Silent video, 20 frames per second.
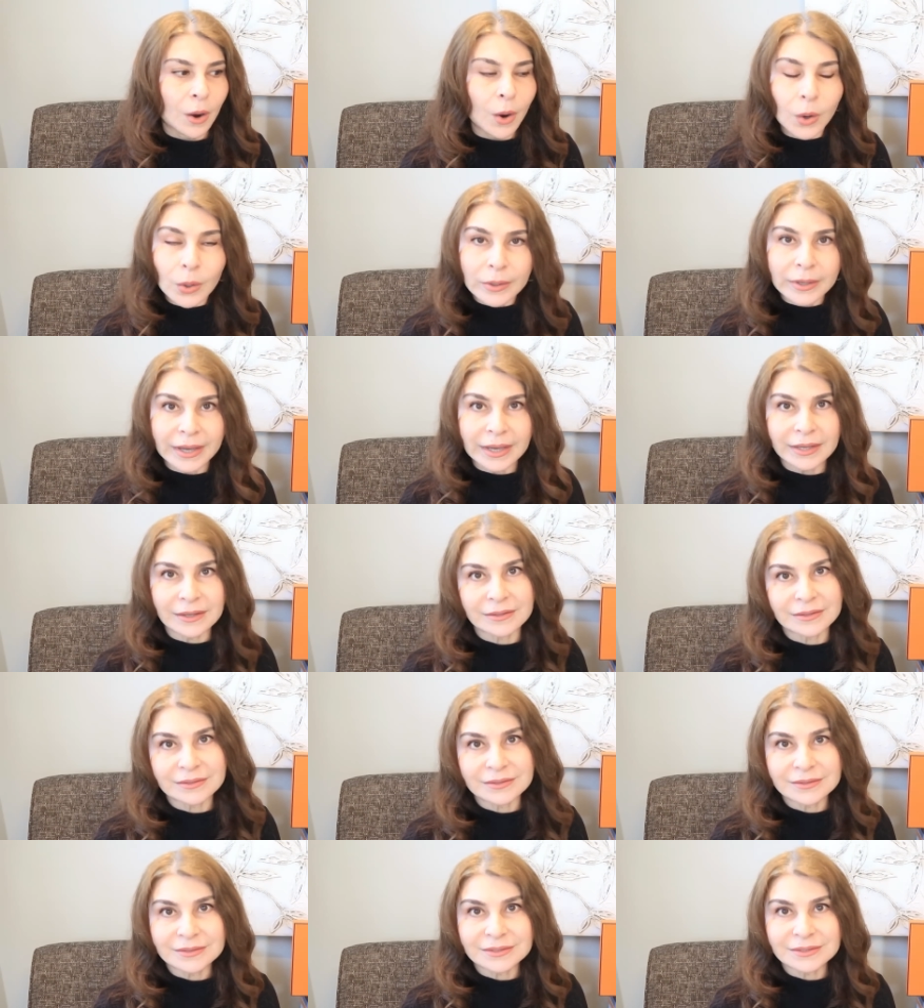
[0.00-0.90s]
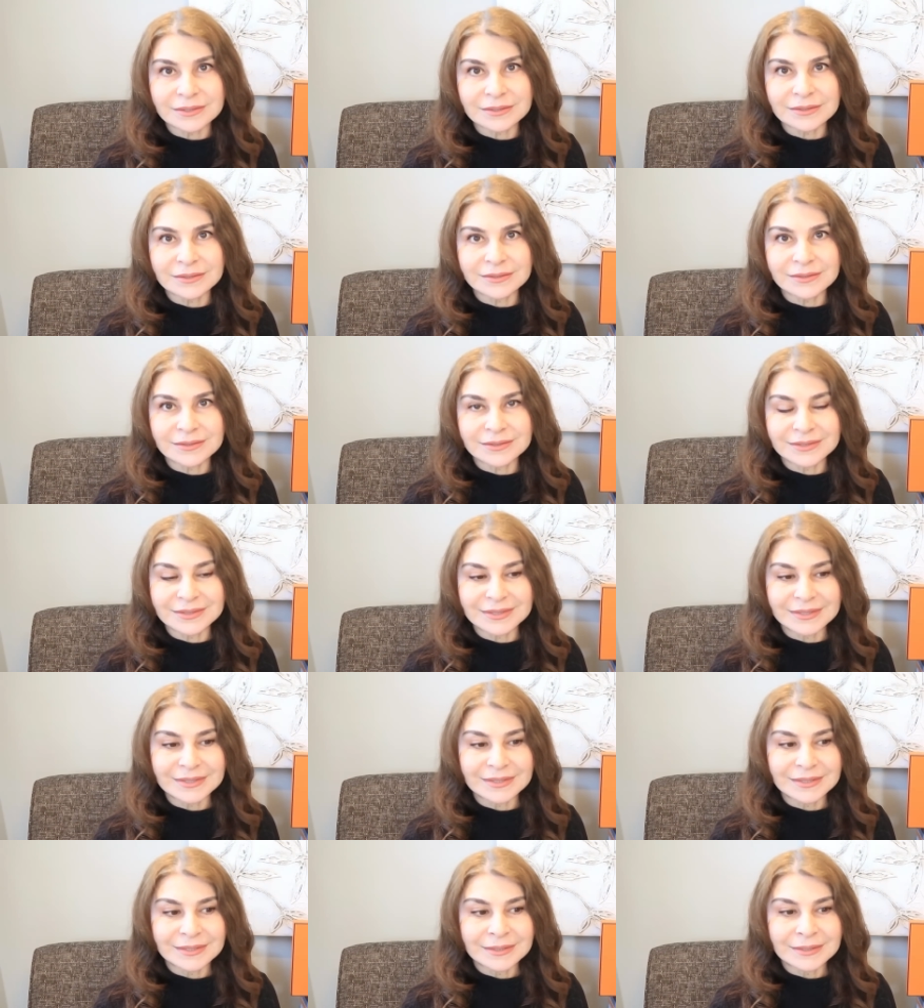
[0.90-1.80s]
okay.
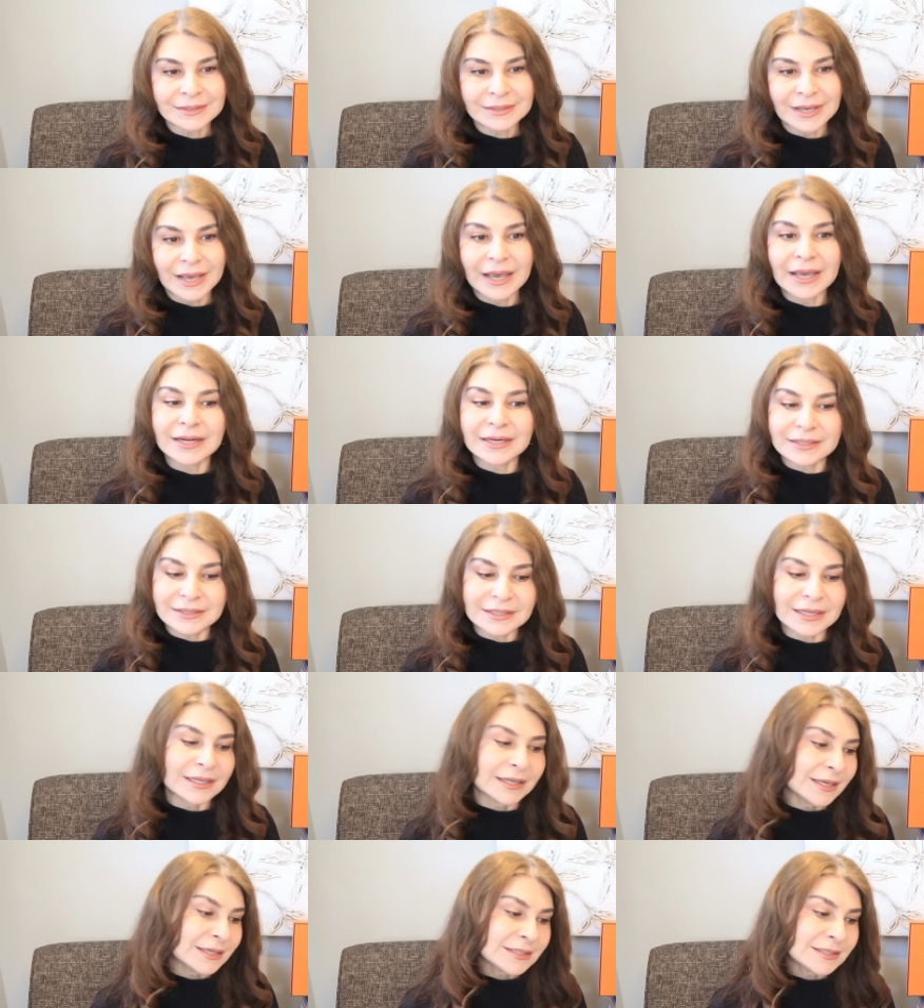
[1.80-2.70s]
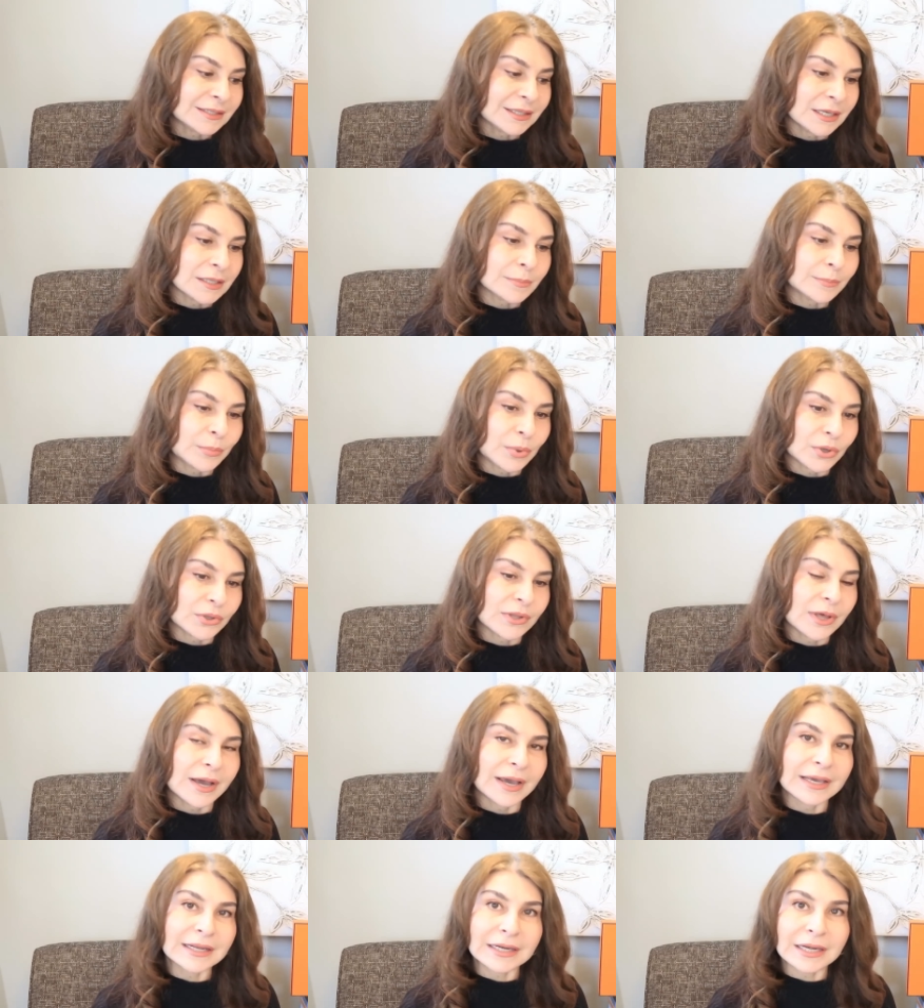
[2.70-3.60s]
And then I said
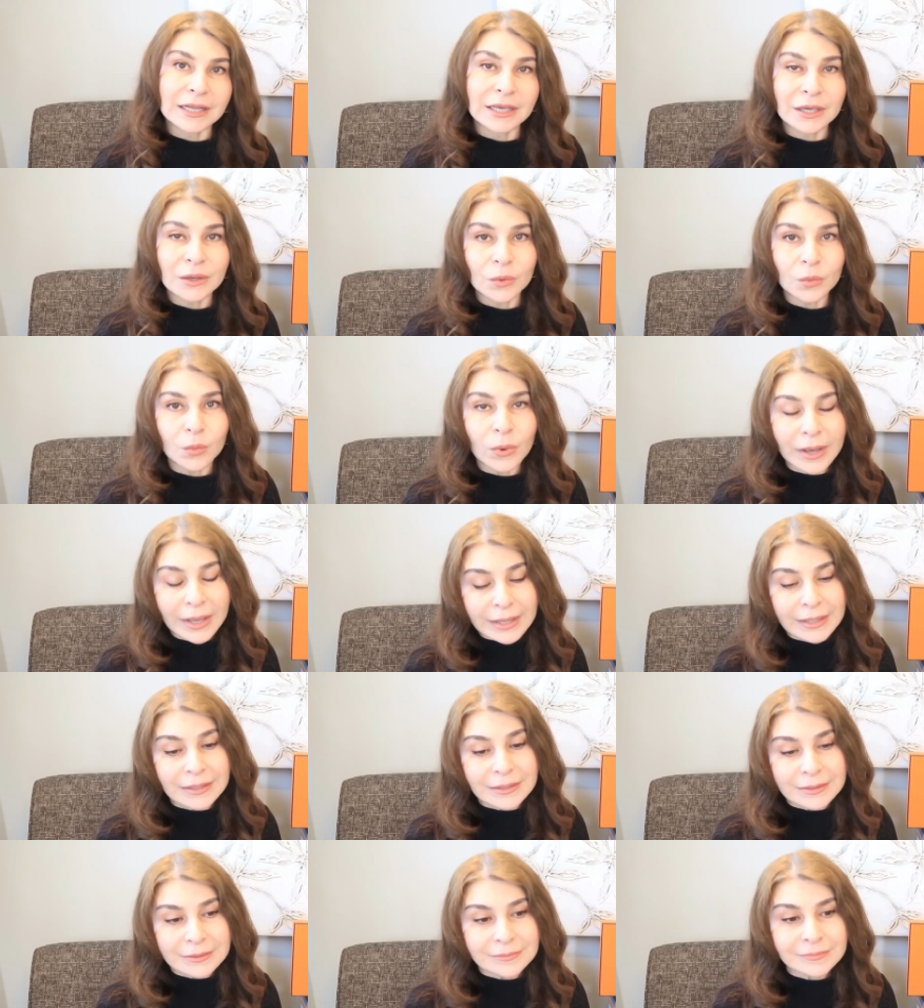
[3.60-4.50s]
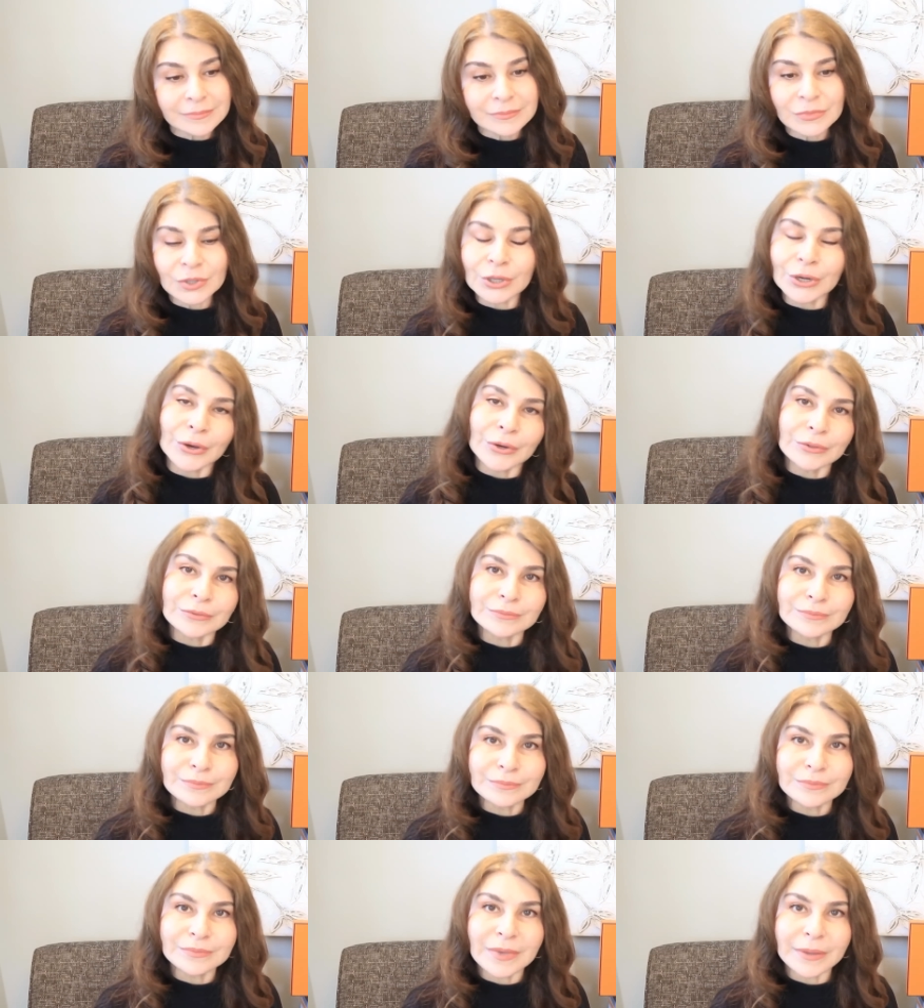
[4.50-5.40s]
politely, well, you
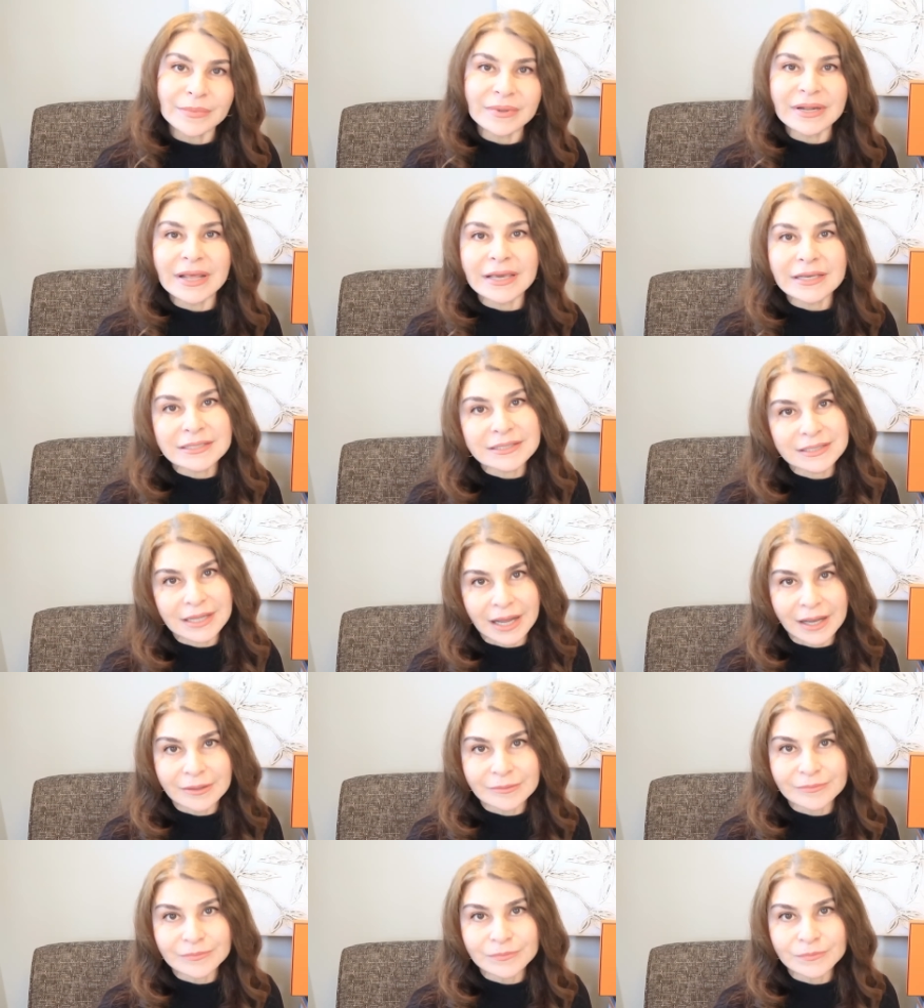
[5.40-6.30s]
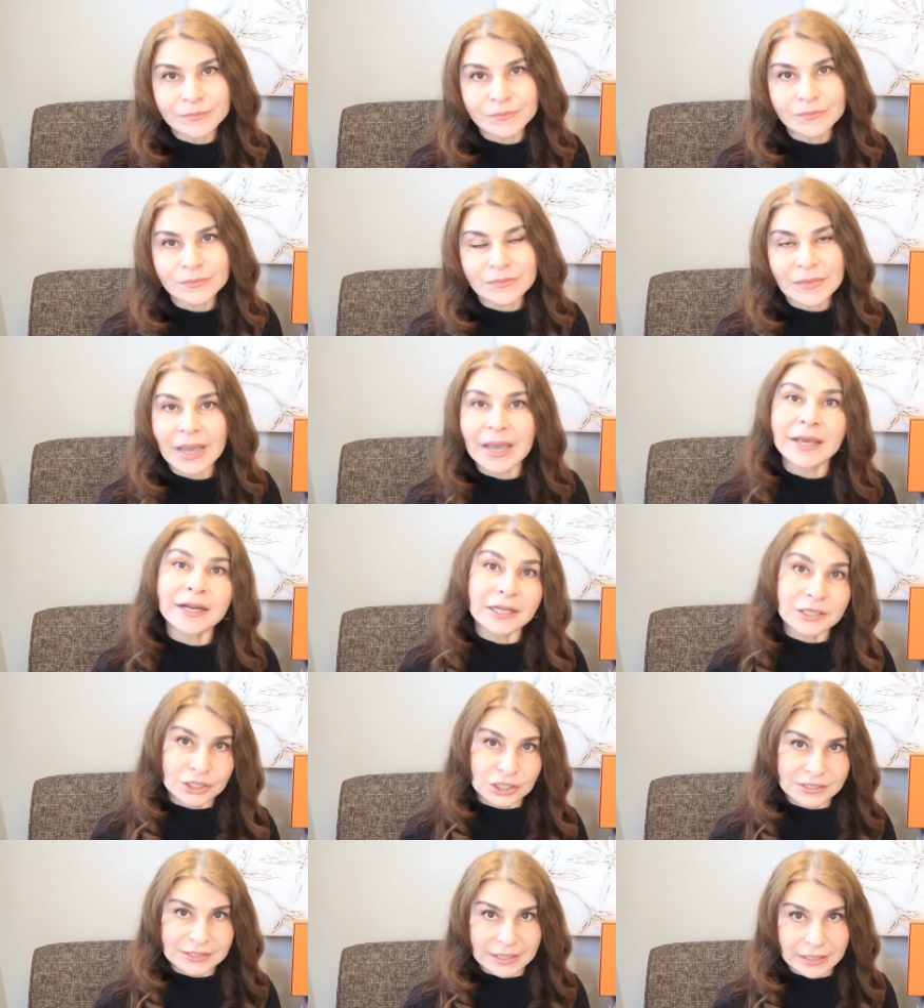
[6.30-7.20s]
know, maybe next time. And
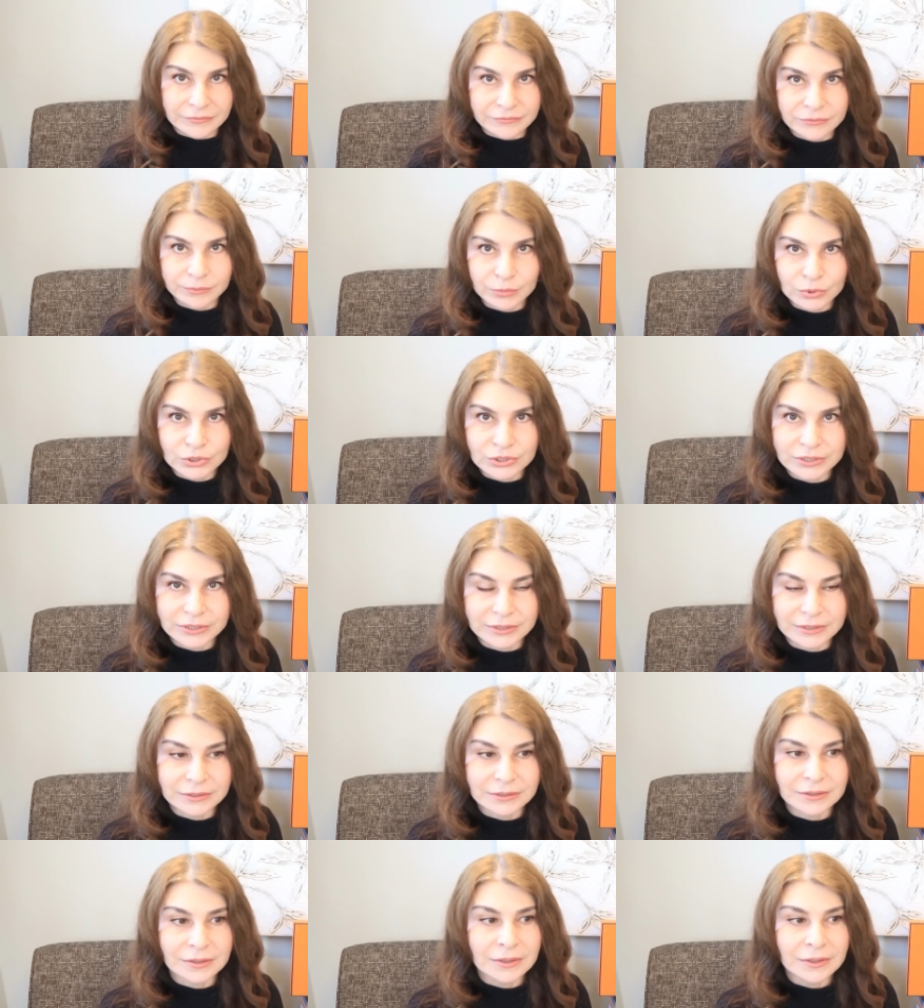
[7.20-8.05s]
I just left the boutique.